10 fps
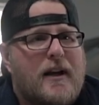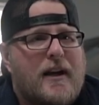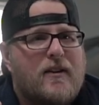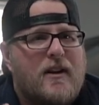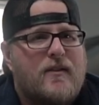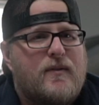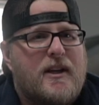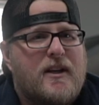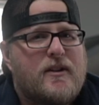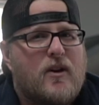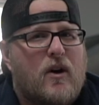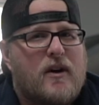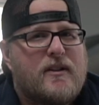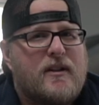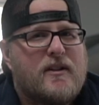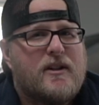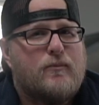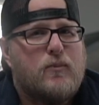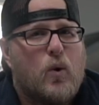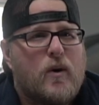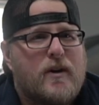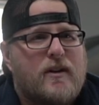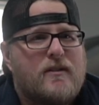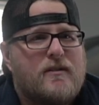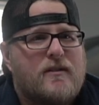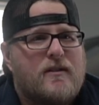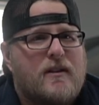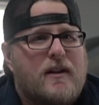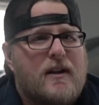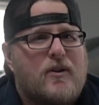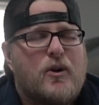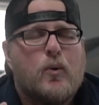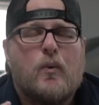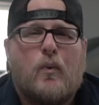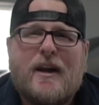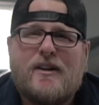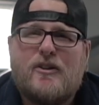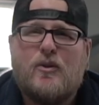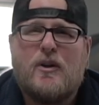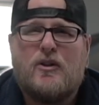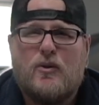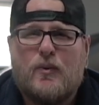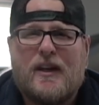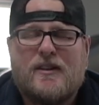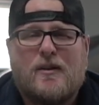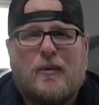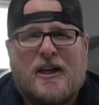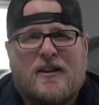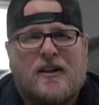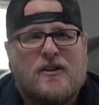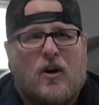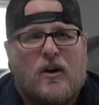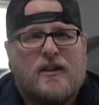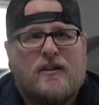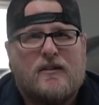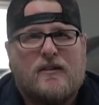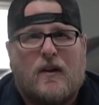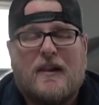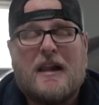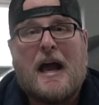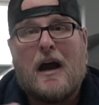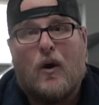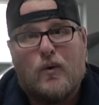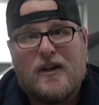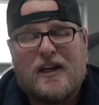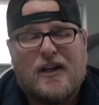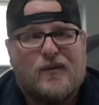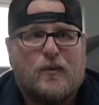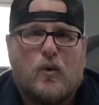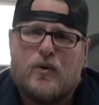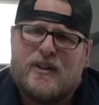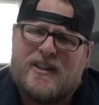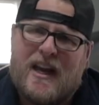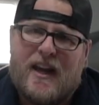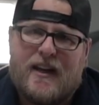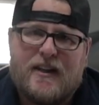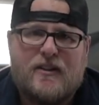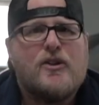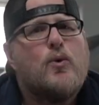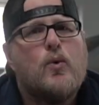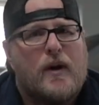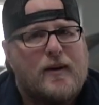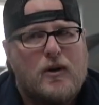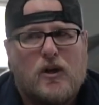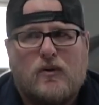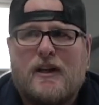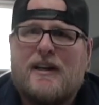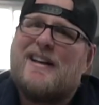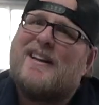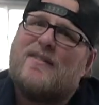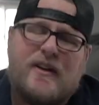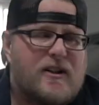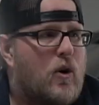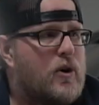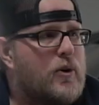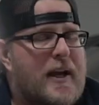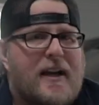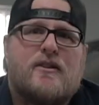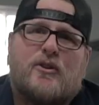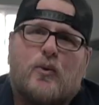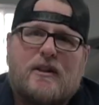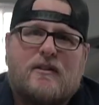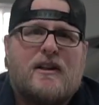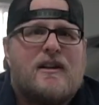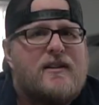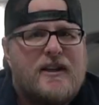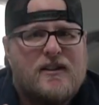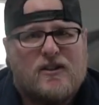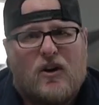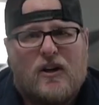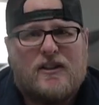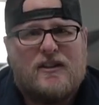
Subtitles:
and leave the exhaust in sport. There were ways you could do things to make the exhaust loud even while staying in touring mode. This car, you can't do it. The exhaust